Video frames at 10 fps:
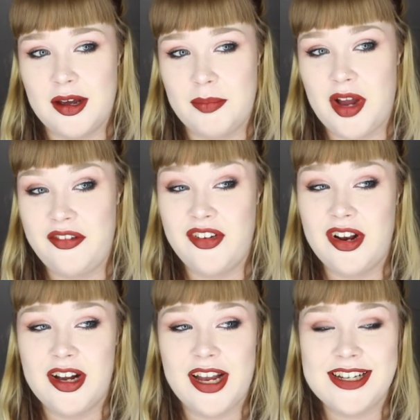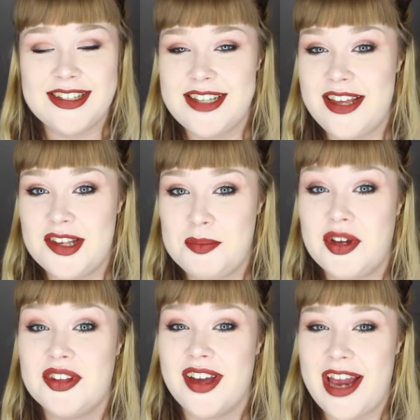but I feel like I can say this
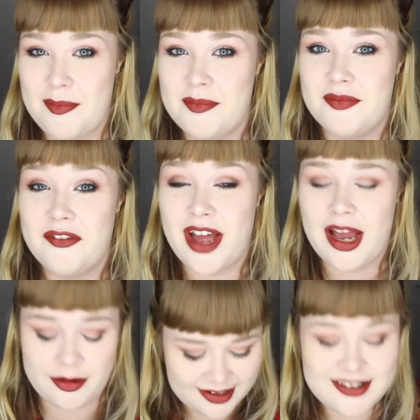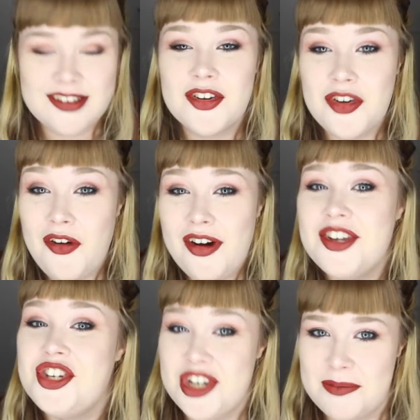because I am fat. He's got
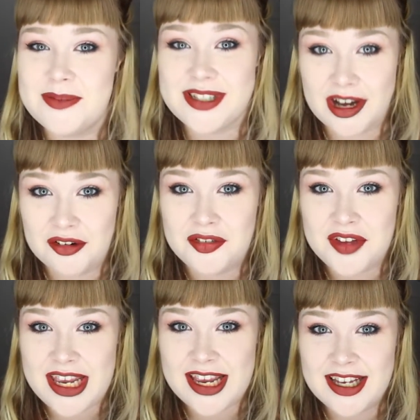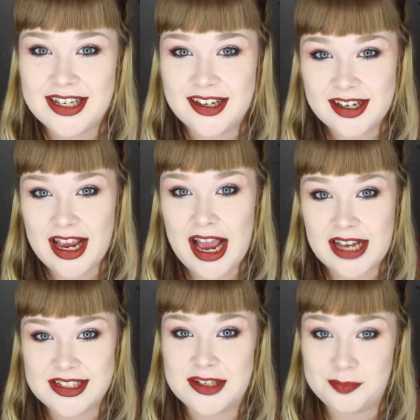a gym selfie
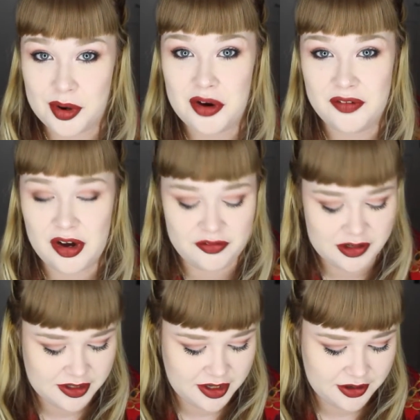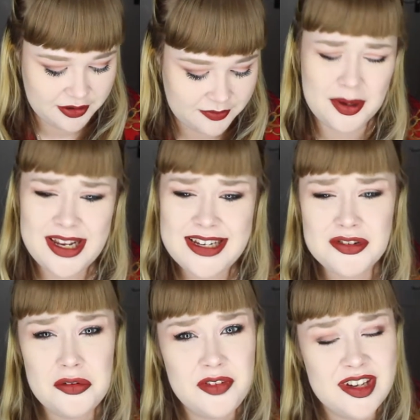as his profile photo, but it
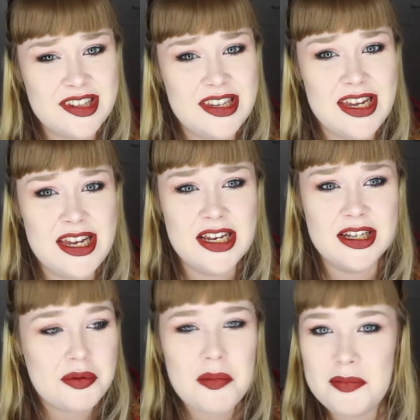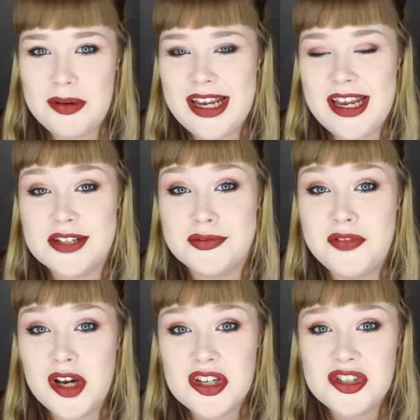is obviously probably his
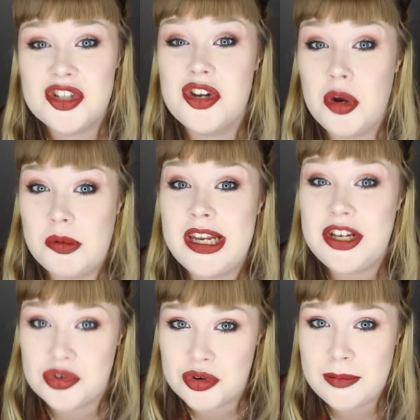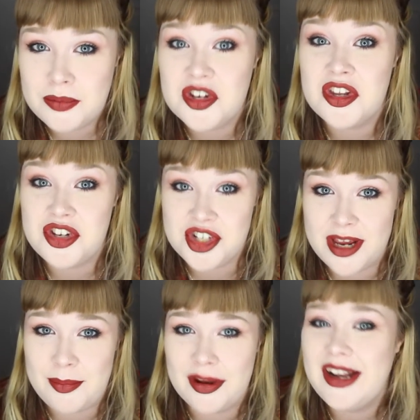first and only trip to the
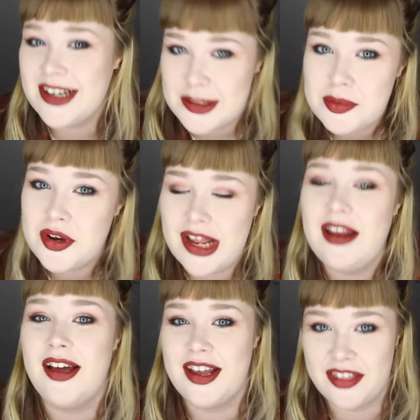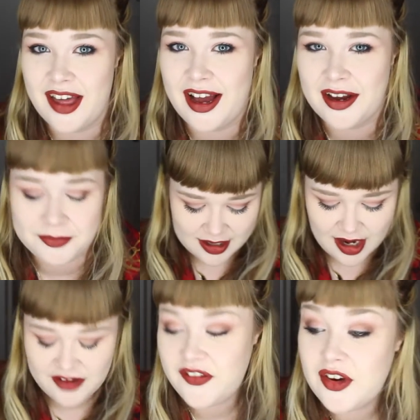gym. Let's put it like that.
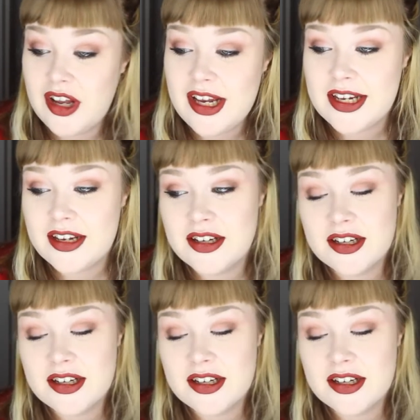I feel like